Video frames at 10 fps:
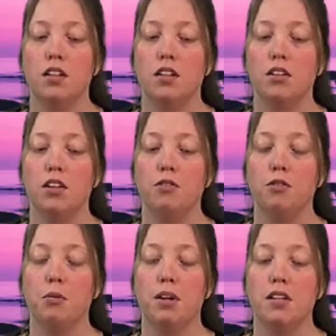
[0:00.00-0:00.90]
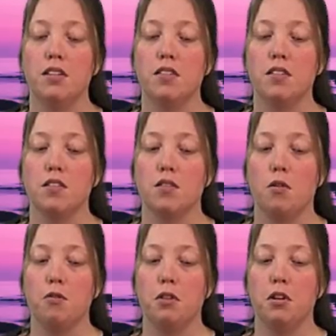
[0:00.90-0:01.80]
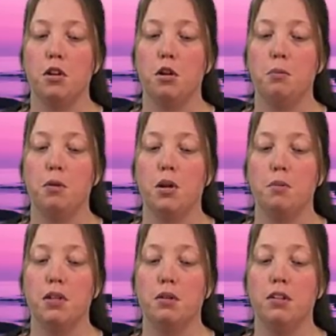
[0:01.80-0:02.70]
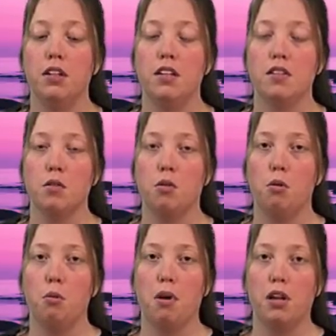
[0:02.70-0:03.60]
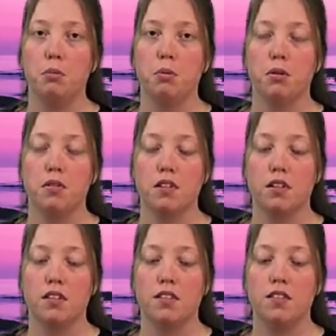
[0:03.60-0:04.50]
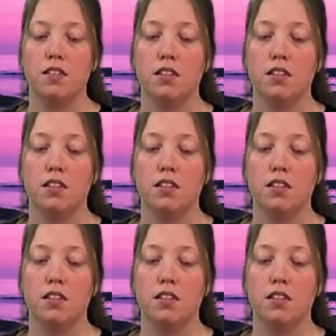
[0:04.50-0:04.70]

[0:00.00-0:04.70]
and looking for ways to soften and open up, it really is a whole body process.